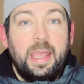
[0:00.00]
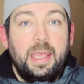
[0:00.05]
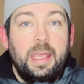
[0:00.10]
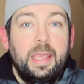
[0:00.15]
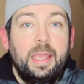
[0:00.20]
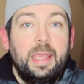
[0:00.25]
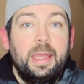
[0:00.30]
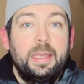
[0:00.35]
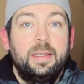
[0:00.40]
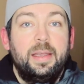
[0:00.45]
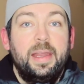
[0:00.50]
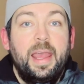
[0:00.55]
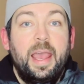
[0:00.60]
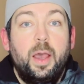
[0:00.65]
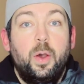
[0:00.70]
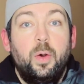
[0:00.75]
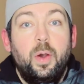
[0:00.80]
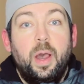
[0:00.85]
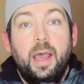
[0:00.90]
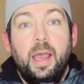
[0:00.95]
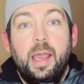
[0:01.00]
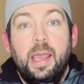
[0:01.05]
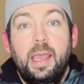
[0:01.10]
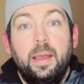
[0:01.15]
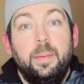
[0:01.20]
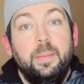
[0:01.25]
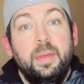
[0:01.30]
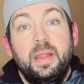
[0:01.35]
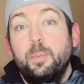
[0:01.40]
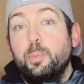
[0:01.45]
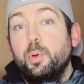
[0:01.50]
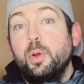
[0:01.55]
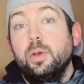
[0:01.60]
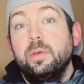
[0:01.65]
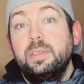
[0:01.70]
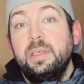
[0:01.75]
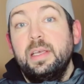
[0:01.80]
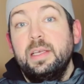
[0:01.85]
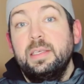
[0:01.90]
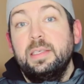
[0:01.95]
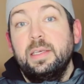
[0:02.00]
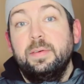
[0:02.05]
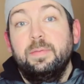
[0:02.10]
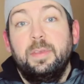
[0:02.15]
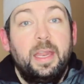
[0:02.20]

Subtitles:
And now I am in the process of